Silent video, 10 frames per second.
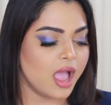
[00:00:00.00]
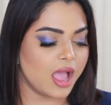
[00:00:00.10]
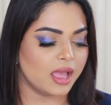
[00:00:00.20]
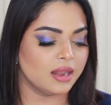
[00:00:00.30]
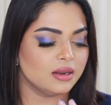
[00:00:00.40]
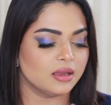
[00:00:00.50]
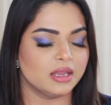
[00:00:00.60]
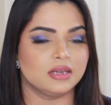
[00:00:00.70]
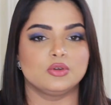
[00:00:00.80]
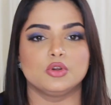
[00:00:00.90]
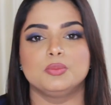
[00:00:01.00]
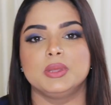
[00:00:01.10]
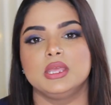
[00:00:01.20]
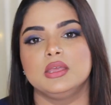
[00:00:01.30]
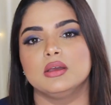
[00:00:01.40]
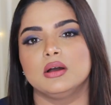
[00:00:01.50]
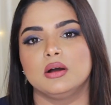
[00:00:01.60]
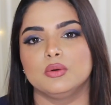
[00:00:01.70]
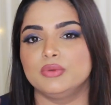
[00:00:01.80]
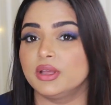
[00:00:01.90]
and it could be
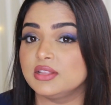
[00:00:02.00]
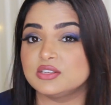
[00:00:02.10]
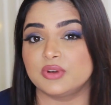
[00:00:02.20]
wear this